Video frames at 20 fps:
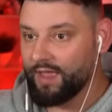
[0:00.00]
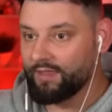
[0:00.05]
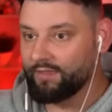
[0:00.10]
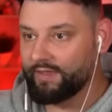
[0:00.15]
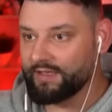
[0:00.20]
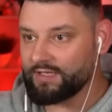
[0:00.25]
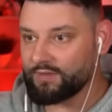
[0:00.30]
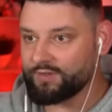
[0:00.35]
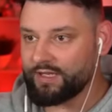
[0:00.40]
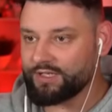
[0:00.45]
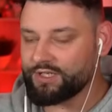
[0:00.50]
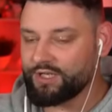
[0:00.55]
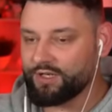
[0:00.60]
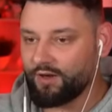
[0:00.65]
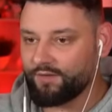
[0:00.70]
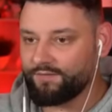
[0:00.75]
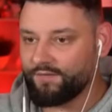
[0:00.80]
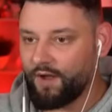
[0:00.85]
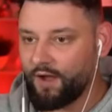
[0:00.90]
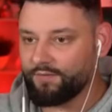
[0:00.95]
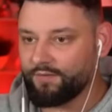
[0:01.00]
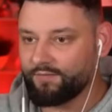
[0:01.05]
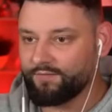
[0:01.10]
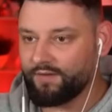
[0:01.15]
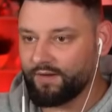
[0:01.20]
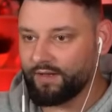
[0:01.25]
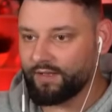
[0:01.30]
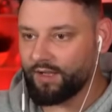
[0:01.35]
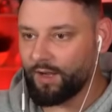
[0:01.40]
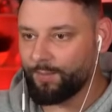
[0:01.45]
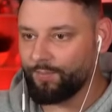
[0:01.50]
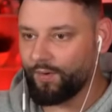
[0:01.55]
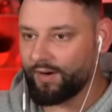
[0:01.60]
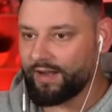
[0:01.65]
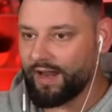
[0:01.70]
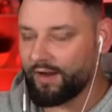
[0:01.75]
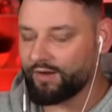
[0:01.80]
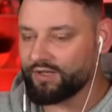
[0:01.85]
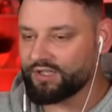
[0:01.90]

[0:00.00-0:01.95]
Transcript: This one's actually not far from filling up right now.